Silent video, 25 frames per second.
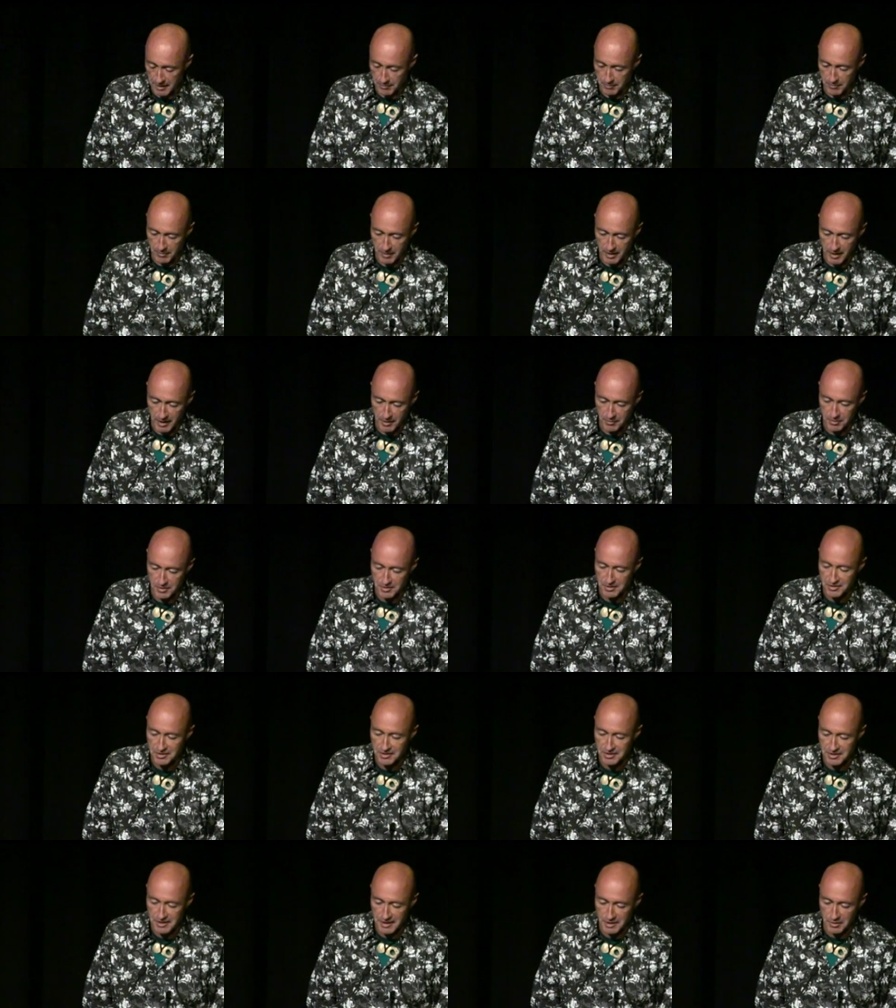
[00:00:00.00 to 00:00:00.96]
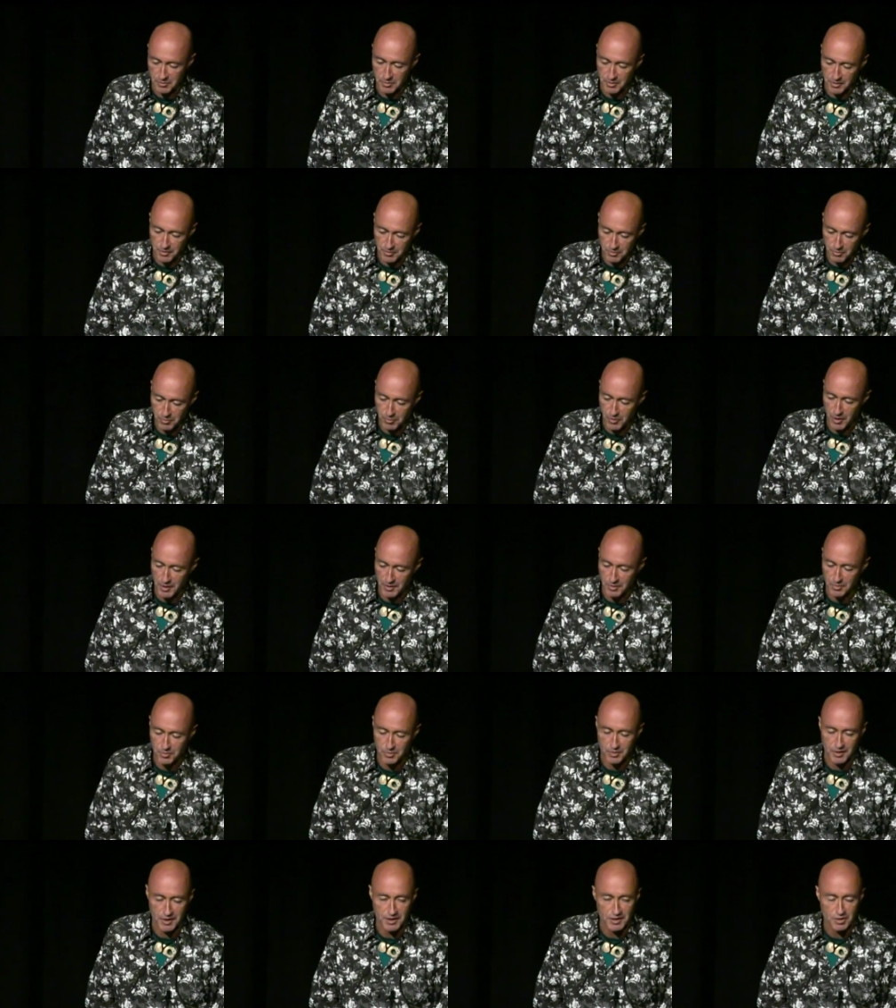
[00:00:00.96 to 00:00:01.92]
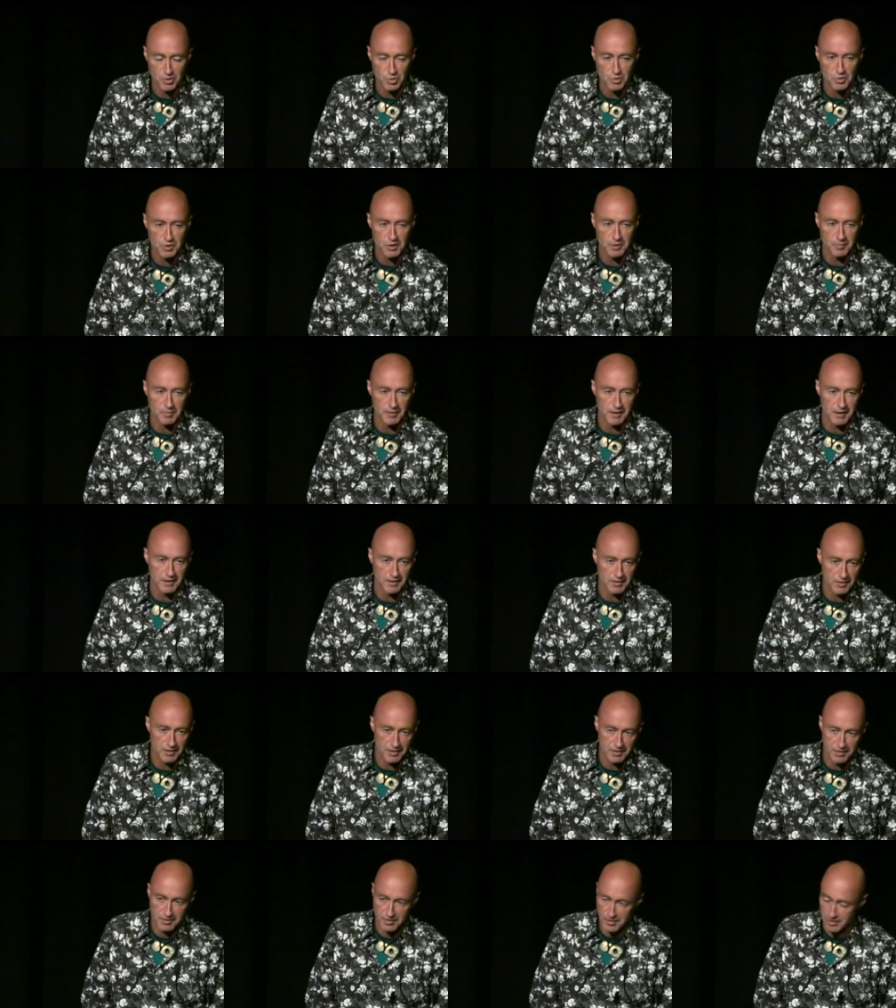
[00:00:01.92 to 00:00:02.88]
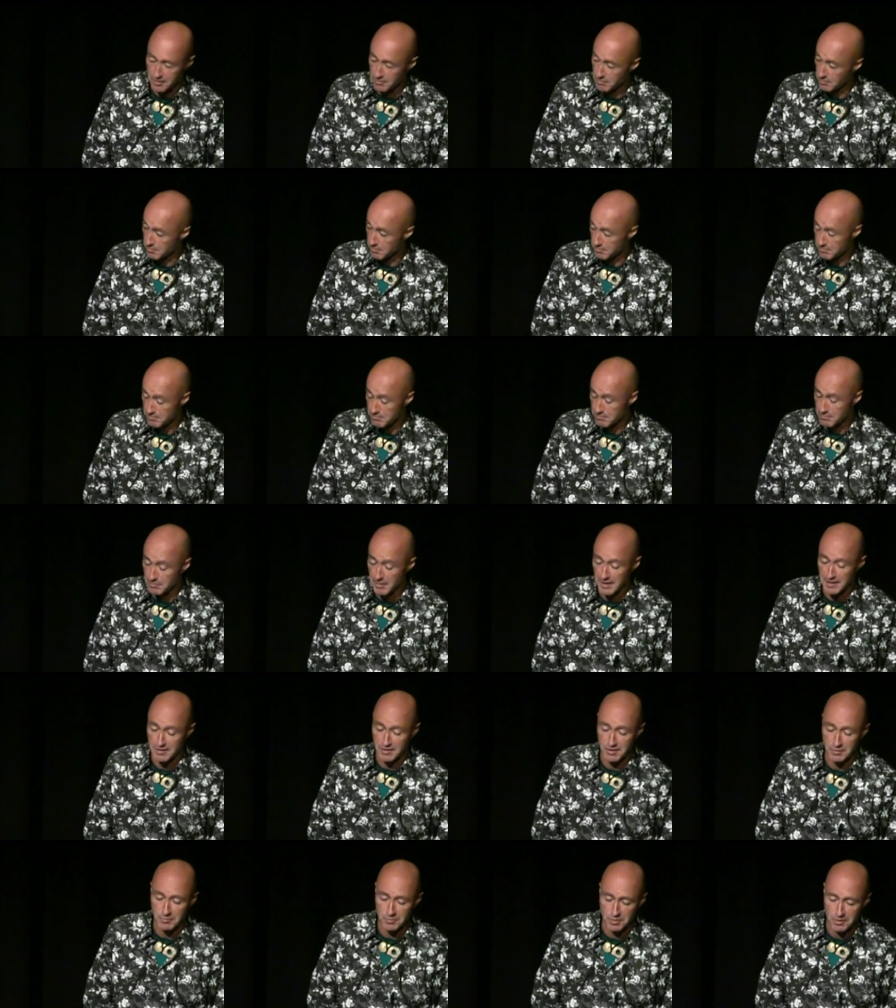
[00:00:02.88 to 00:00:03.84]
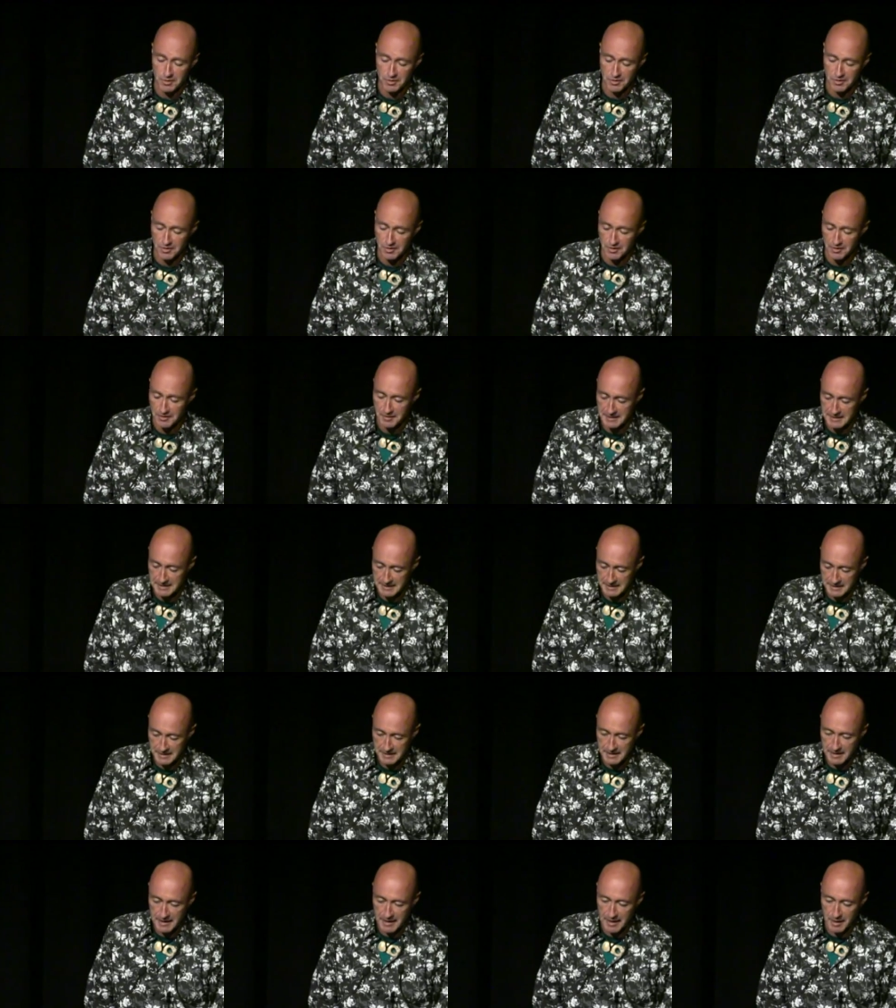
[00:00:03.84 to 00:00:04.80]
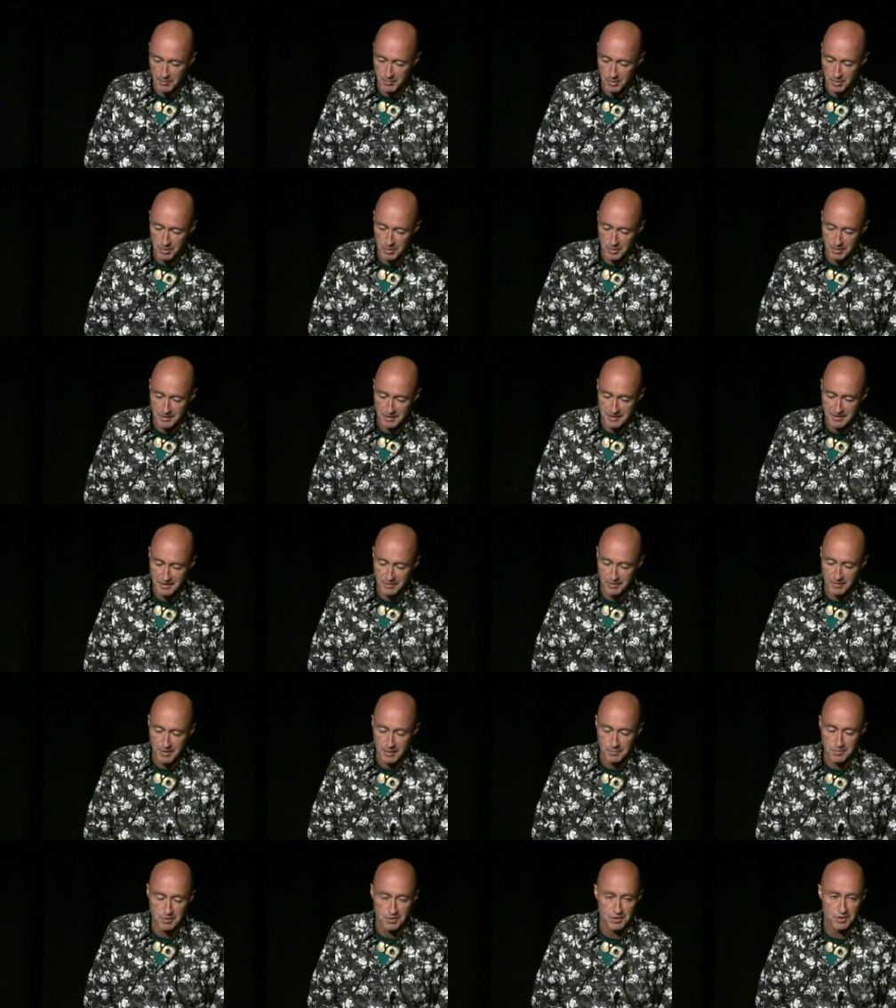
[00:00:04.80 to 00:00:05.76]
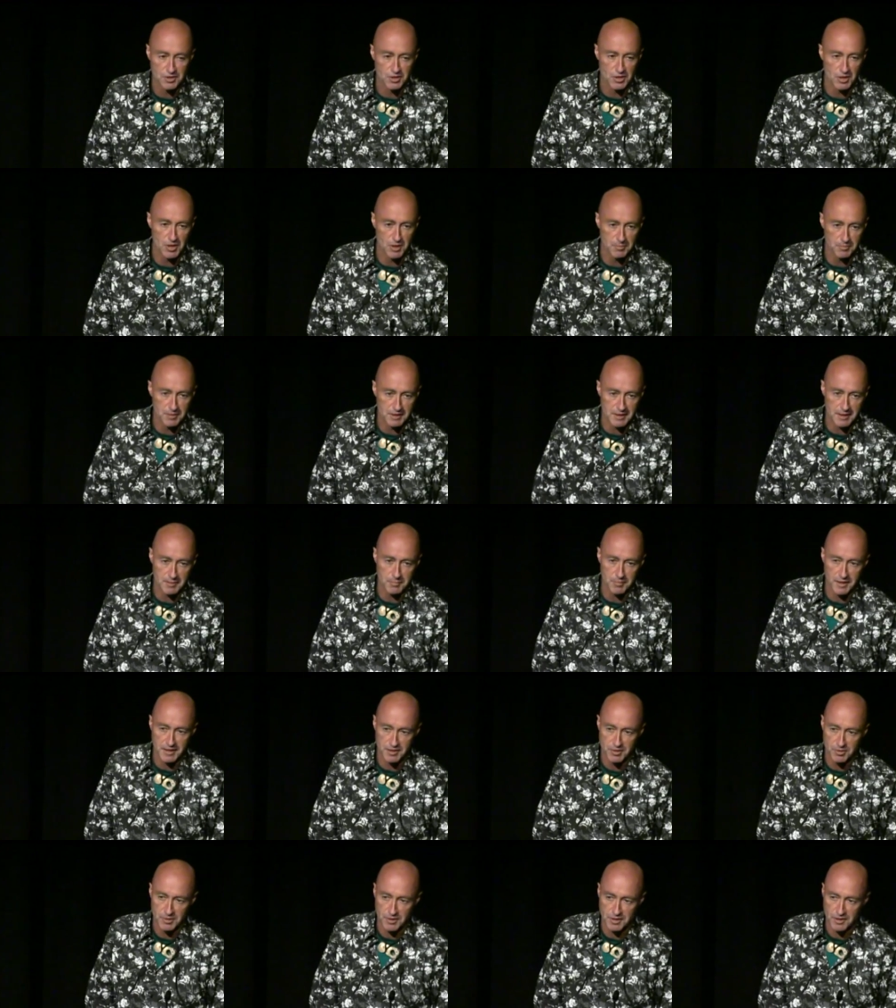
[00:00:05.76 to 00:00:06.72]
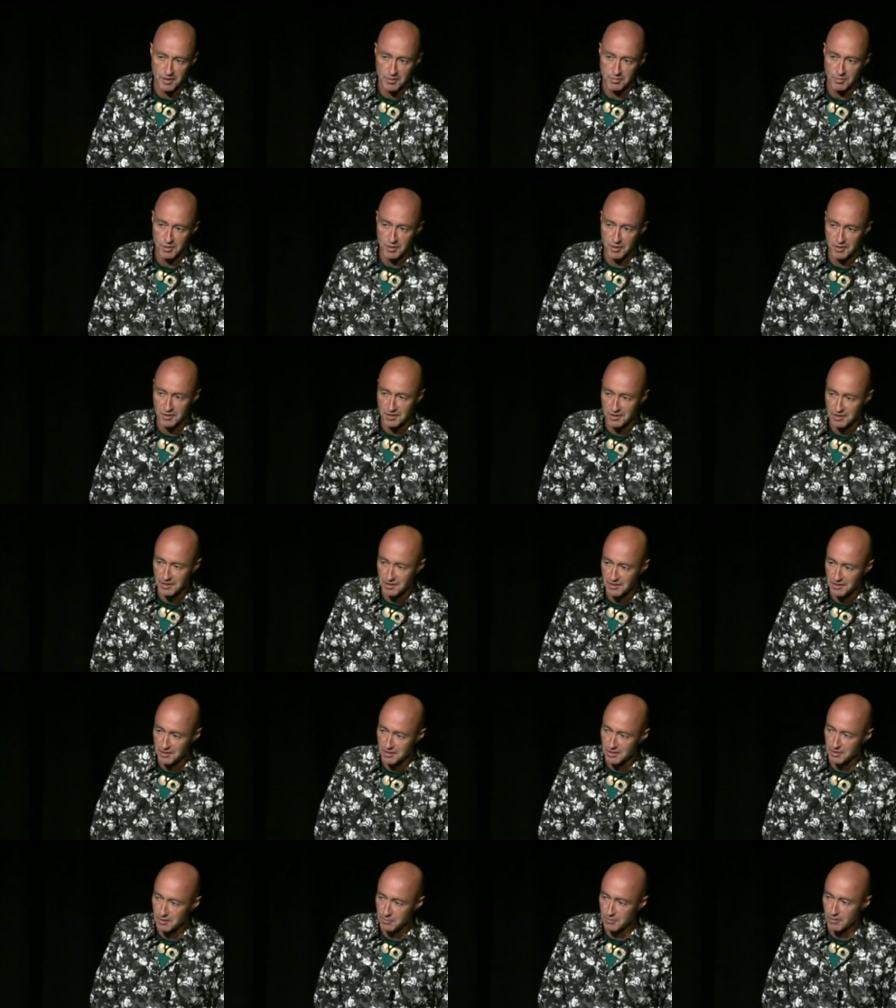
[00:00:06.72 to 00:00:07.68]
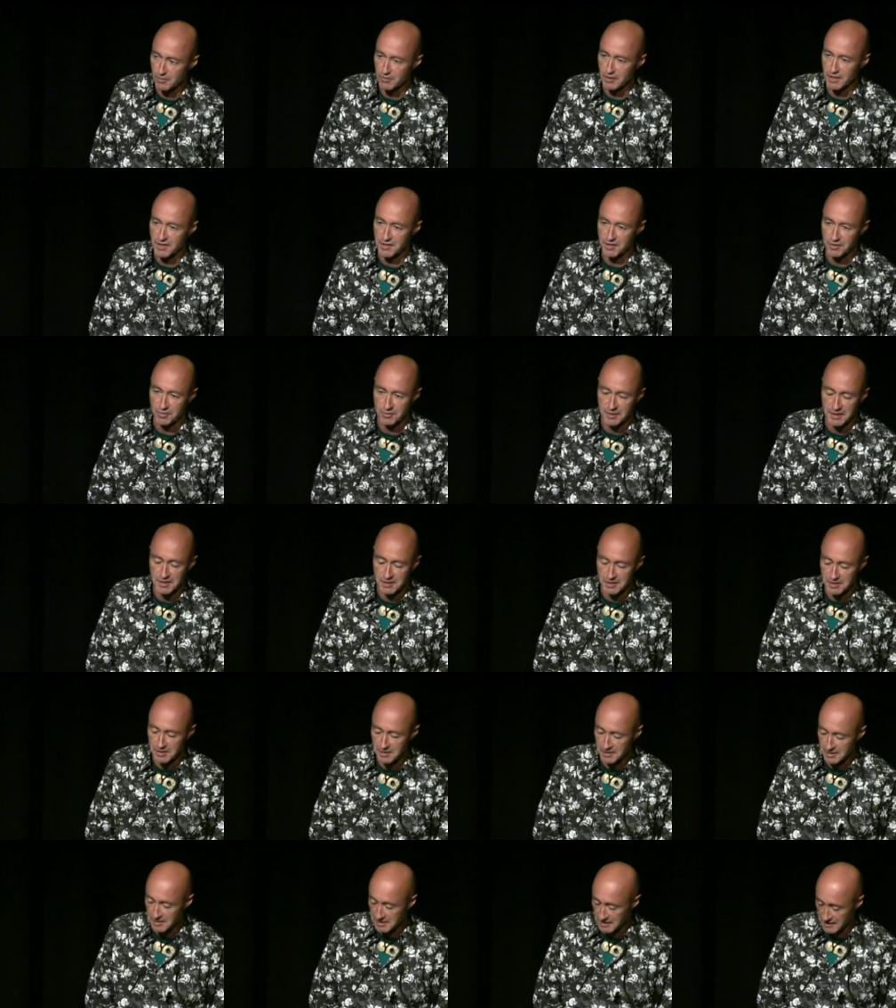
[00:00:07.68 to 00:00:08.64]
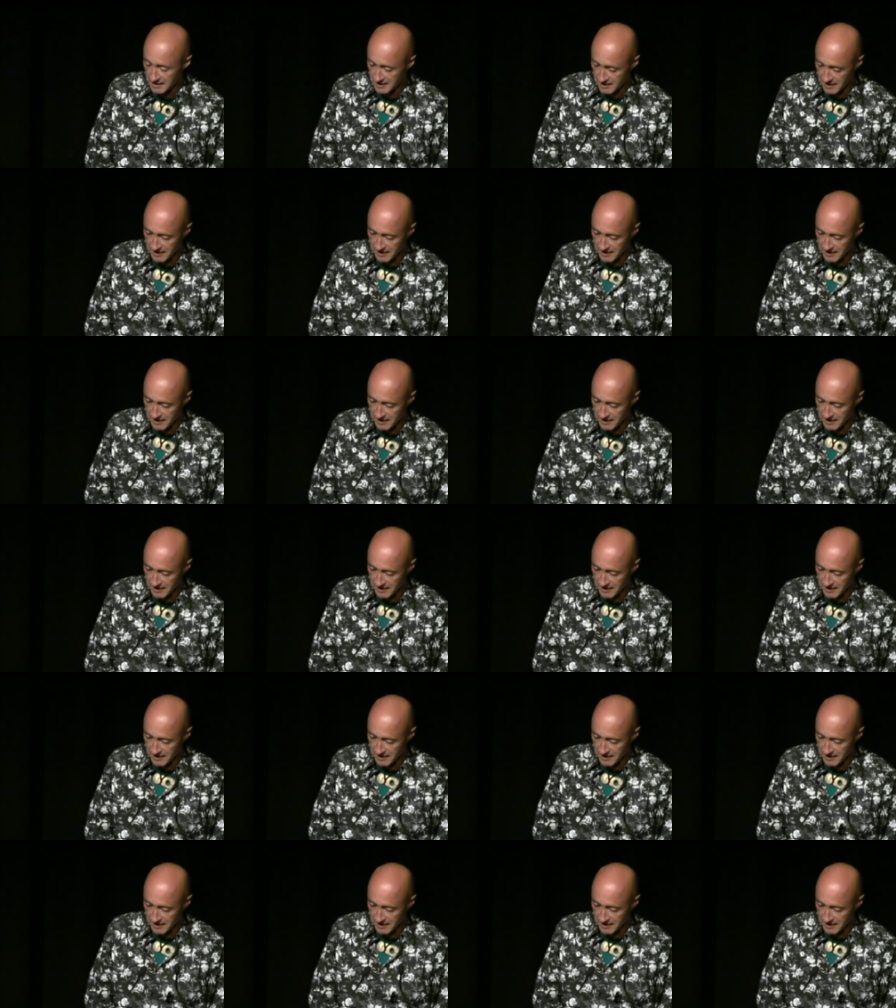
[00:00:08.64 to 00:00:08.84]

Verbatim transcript: um, I was stuck with what would I talk about this amazing person. Um, who had given up his job to come back to our community to provide direction.